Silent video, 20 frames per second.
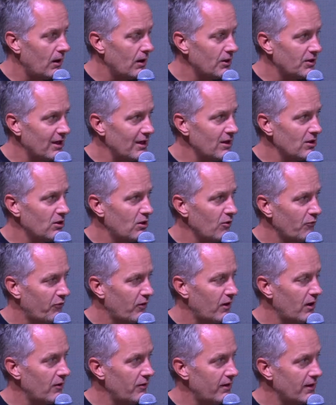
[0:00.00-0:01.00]

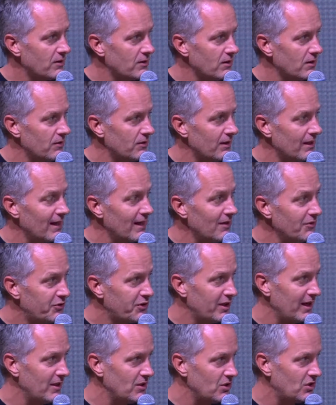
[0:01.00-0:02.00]
identify that the
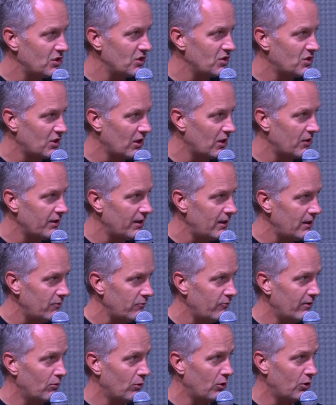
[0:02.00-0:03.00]
intentions are
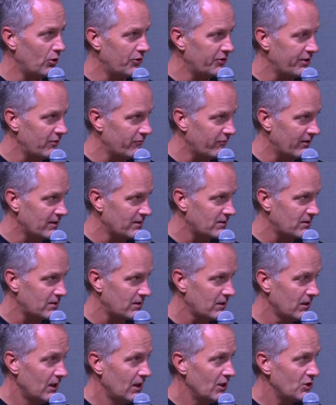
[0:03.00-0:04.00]
there, we will not
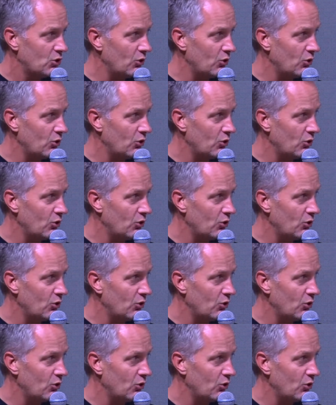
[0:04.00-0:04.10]
invest.